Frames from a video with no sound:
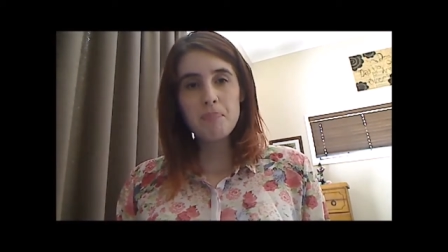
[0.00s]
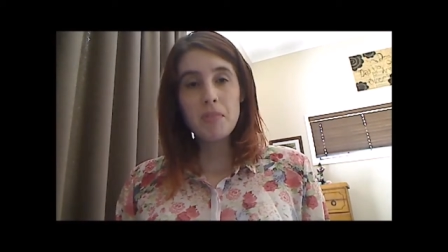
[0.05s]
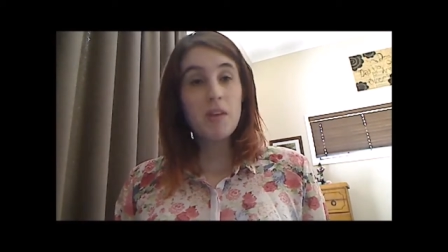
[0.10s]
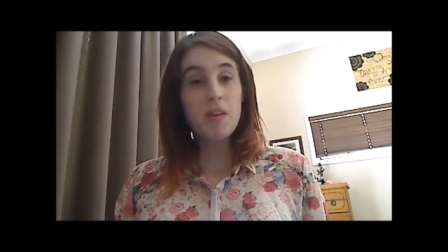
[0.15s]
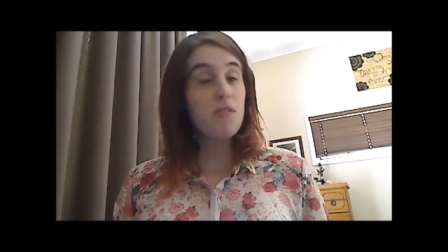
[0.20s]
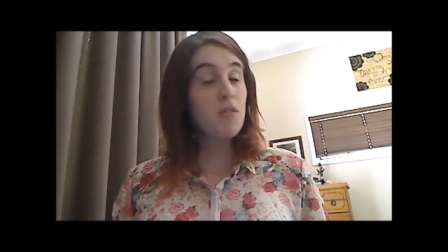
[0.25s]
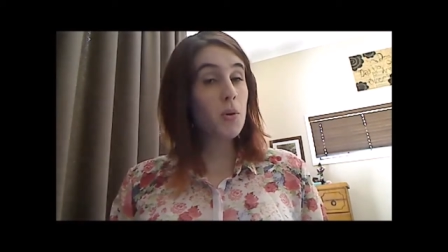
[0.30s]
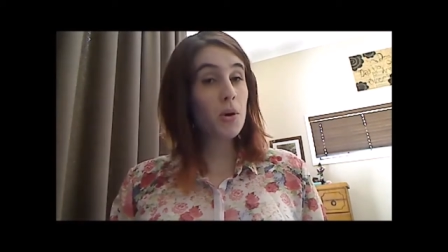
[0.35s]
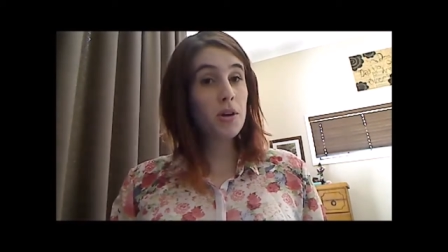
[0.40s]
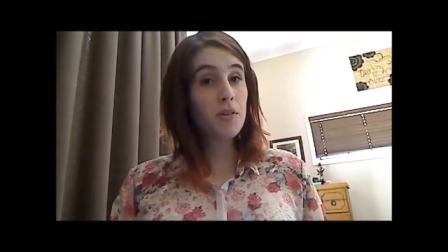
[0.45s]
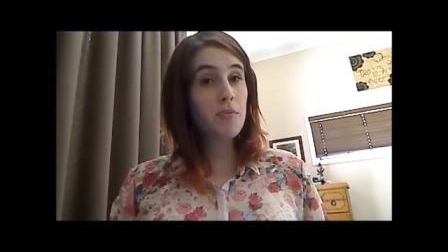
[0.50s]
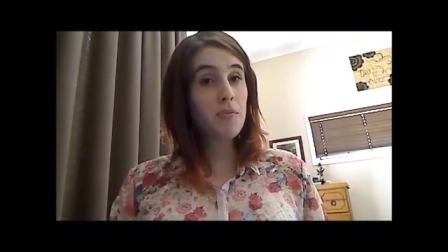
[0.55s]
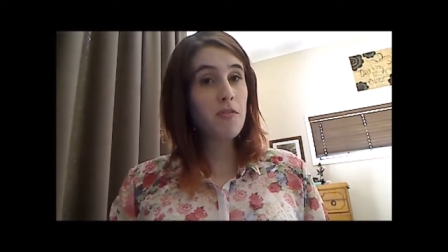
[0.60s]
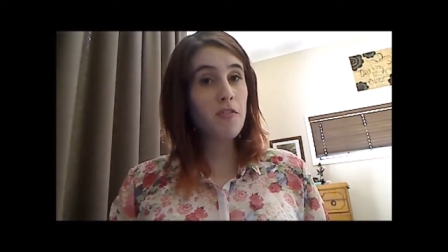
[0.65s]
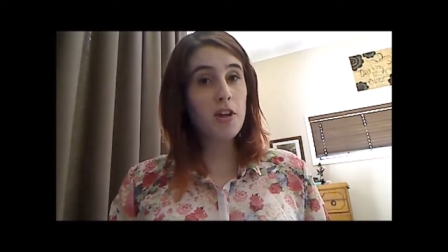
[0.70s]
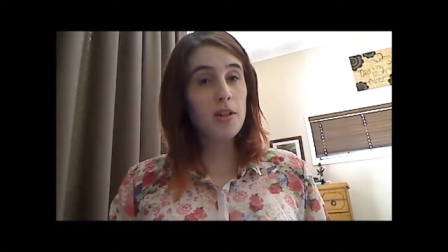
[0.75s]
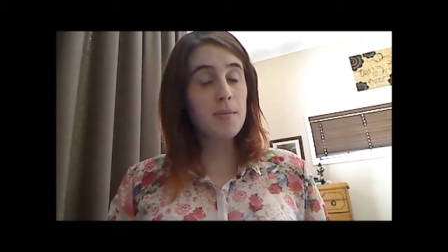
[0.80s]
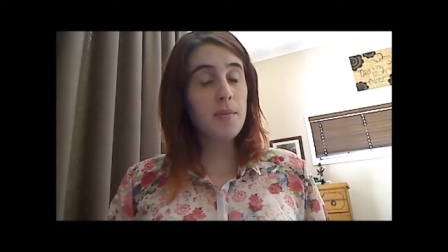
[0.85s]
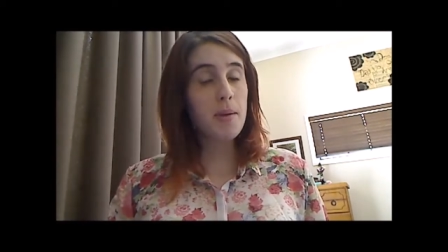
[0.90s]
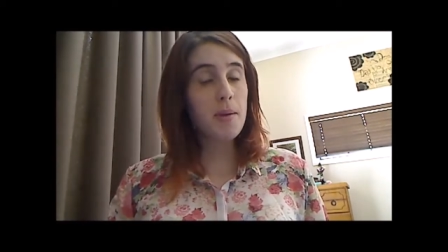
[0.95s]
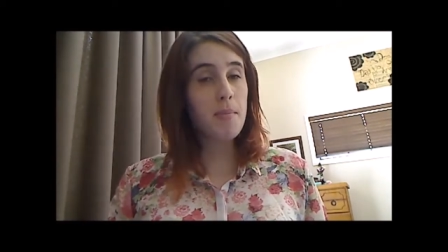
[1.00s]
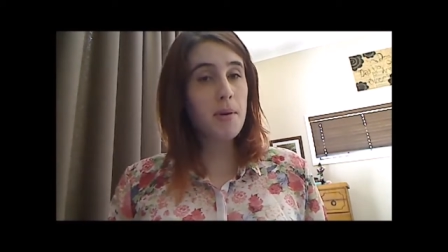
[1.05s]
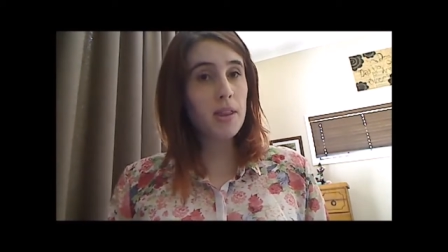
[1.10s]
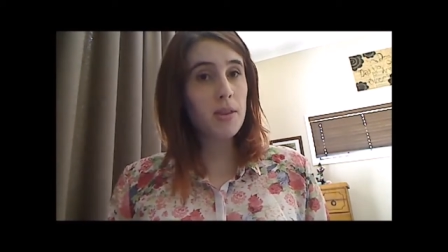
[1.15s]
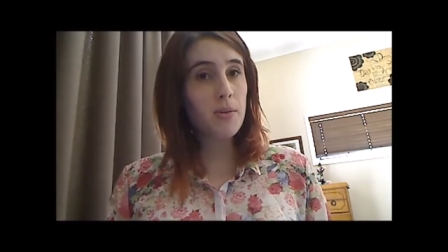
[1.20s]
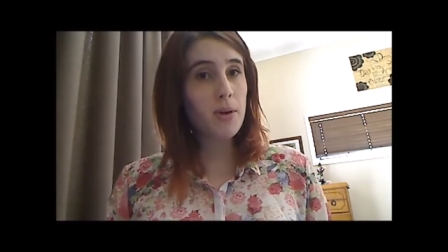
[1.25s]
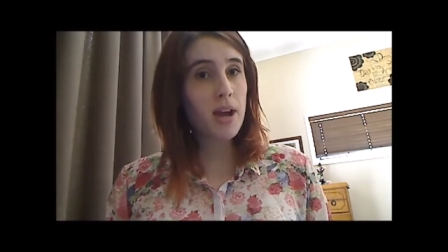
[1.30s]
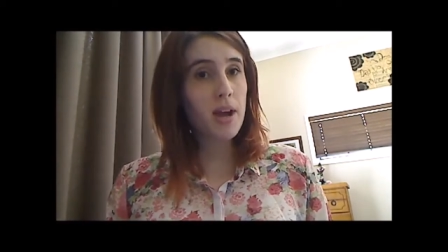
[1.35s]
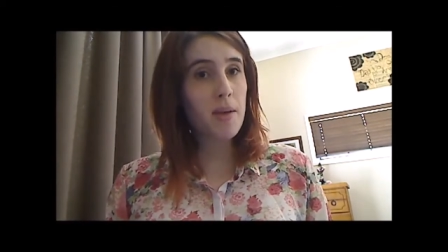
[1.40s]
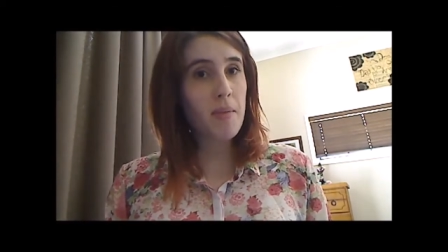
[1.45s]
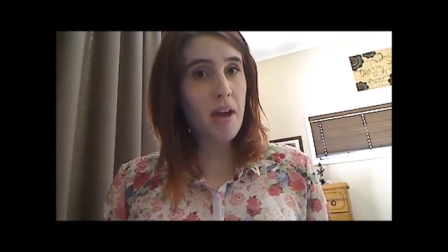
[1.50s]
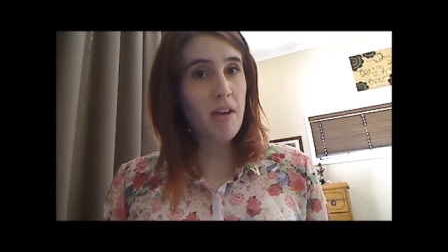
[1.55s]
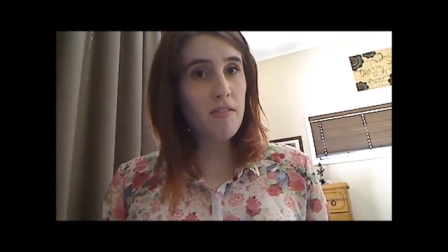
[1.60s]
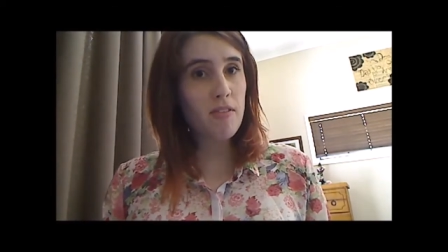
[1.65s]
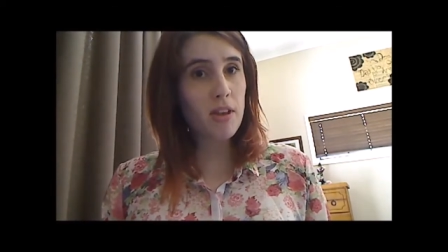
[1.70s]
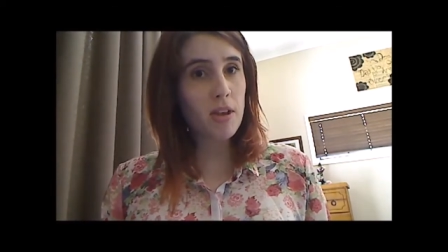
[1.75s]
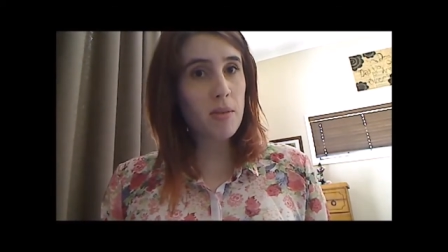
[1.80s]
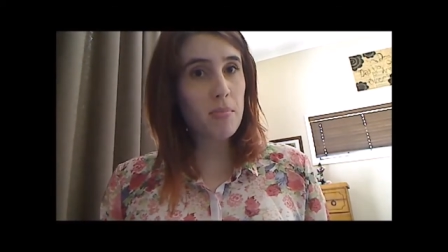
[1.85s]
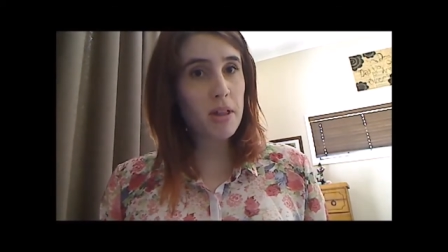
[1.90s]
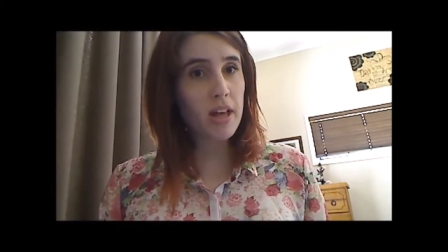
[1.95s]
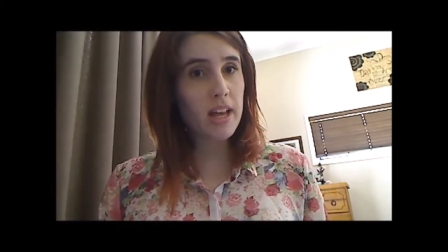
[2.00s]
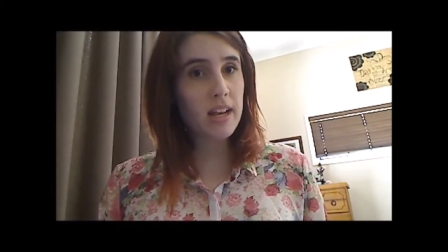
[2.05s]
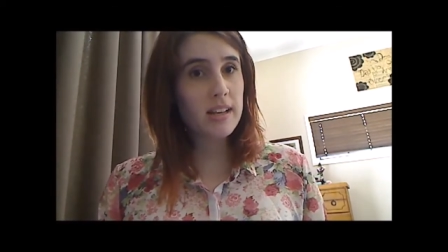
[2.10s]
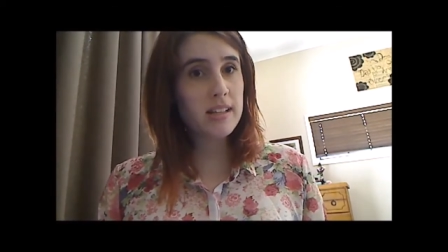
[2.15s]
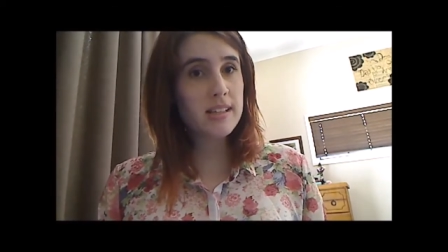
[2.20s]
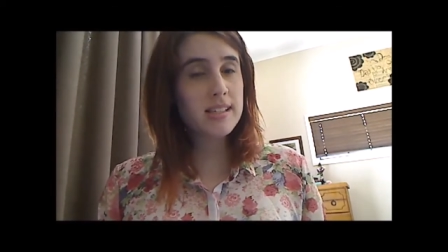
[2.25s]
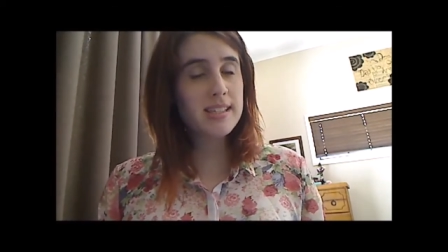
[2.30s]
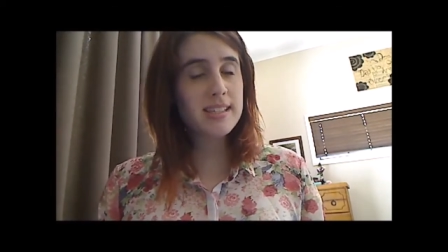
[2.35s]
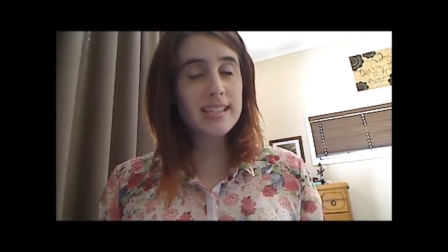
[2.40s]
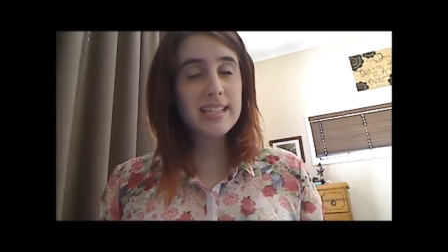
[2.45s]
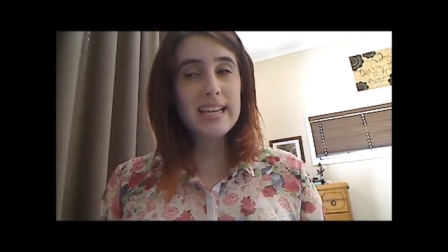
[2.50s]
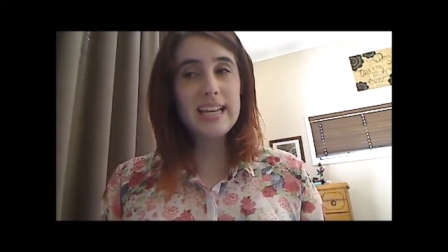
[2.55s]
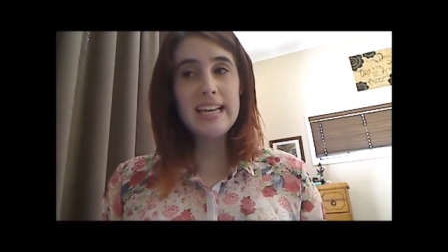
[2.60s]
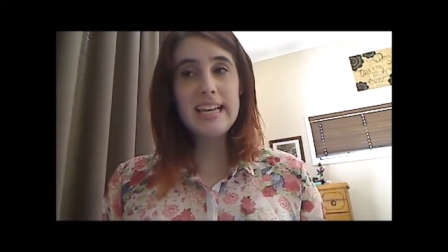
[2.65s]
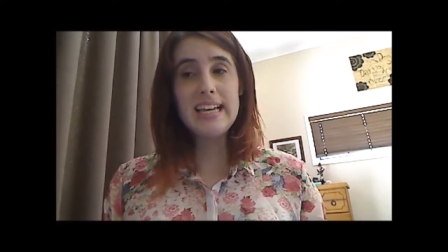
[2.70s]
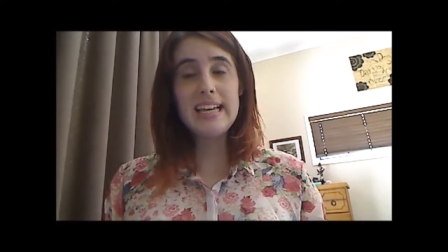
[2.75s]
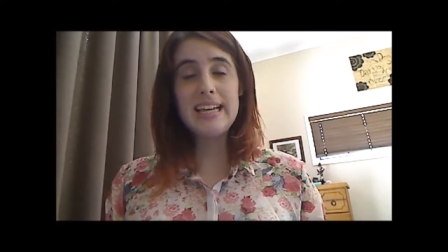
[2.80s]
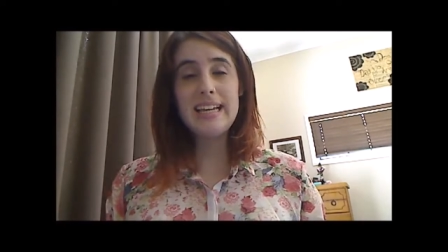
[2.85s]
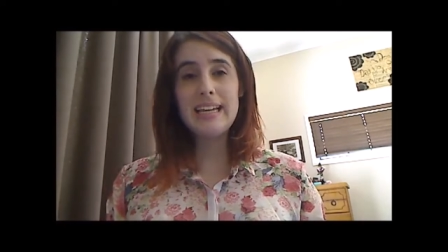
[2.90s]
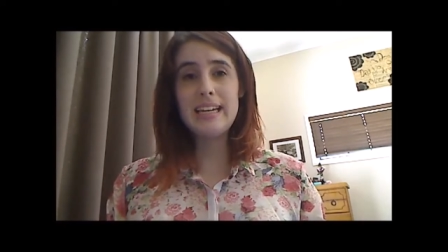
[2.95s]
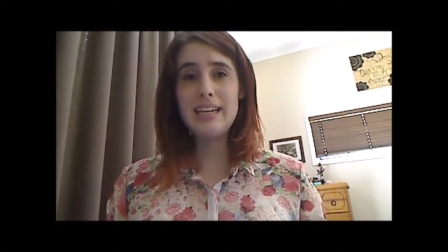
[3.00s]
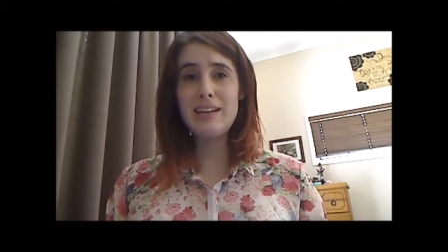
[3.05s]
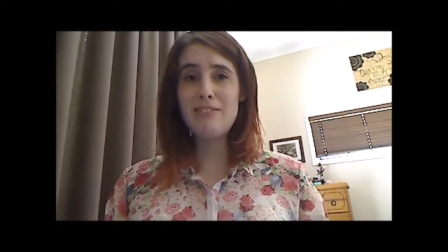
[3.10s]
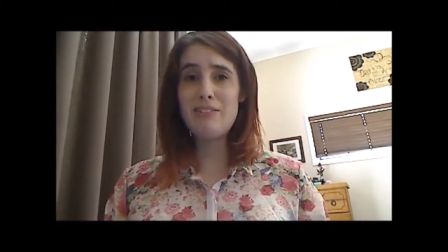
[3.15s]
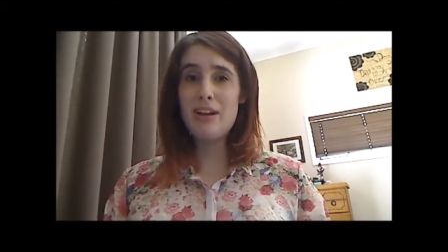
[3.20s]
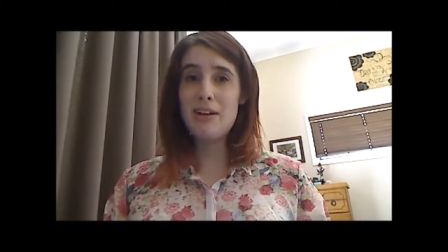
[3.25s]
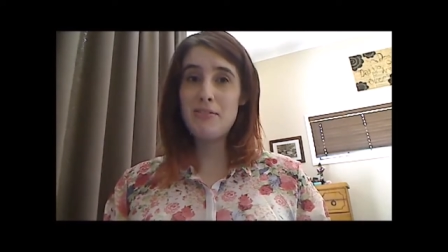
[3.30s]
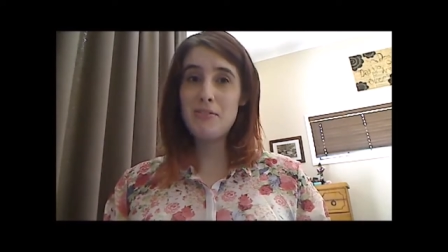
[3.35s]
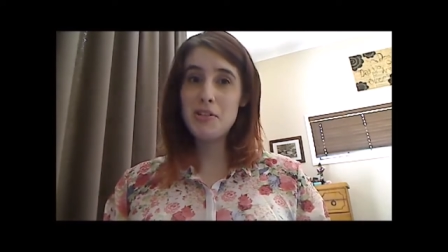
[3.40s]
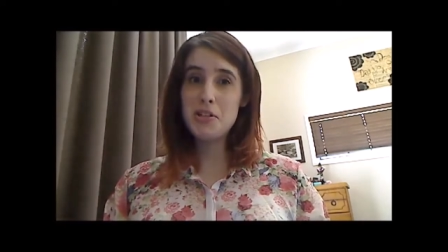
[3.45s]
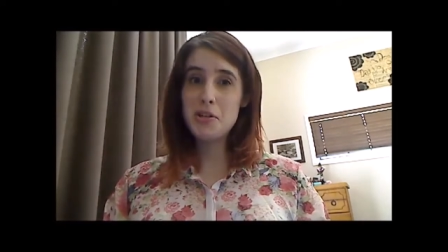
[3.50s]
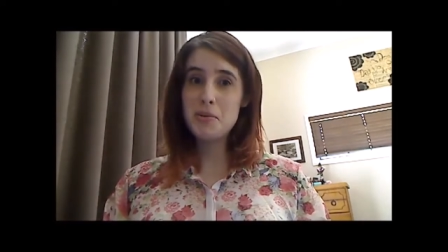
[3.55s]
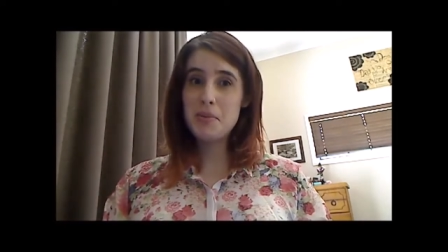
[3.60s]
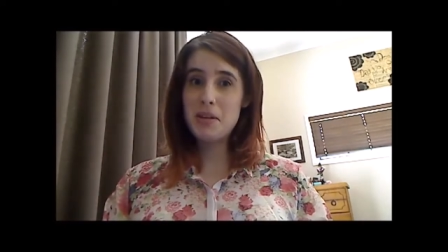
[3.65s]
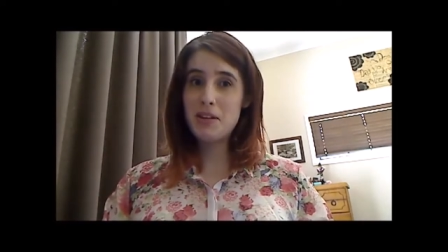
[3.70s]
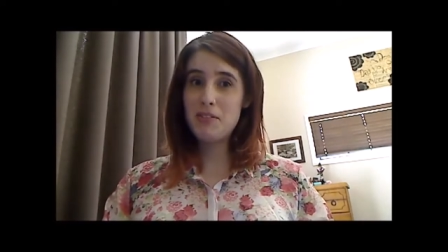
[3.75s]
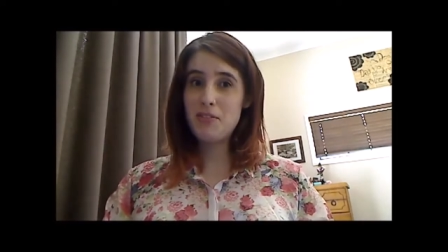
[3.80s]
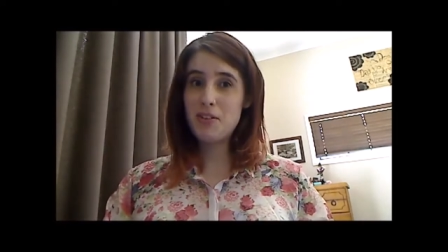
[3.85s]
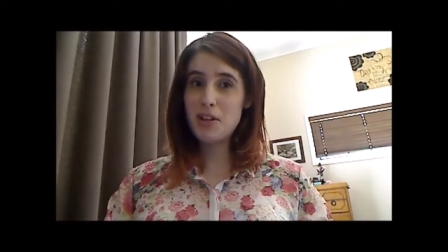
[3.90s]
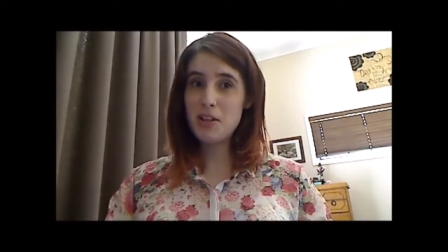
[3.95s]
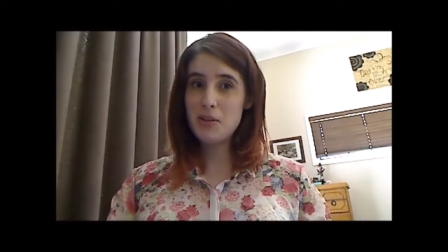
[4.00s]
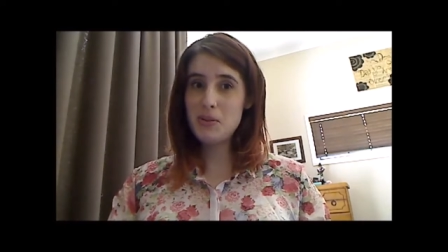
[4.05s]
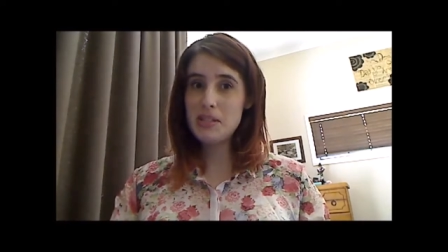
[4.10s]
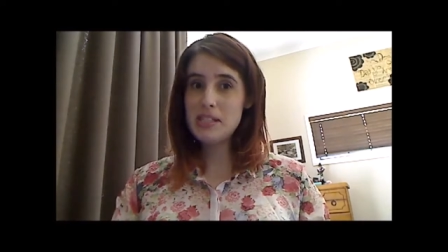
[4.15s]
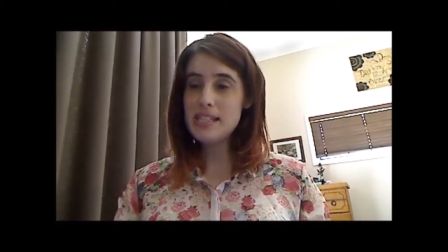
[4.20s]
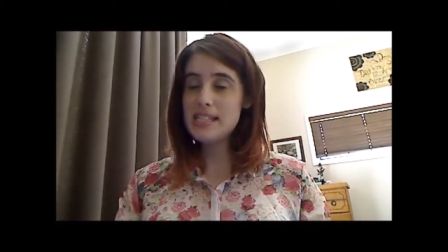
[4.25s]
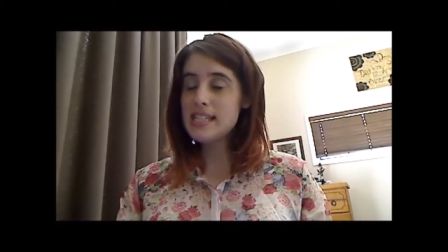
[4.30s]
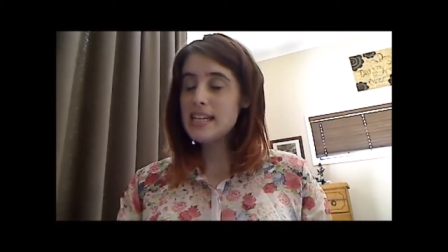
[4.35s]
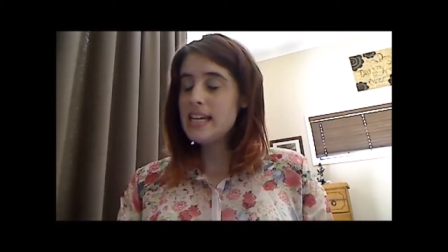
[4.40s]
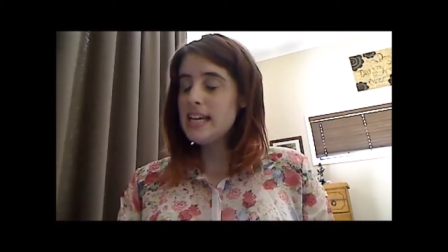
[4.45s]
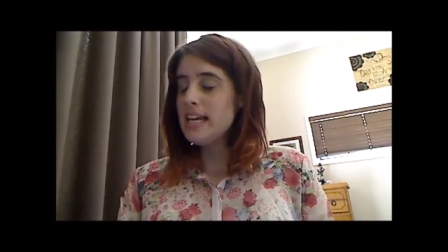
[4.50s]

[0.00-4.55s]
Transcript: if you want to follow me, by the way, I'm at @fearblindness. Can never have too many followers.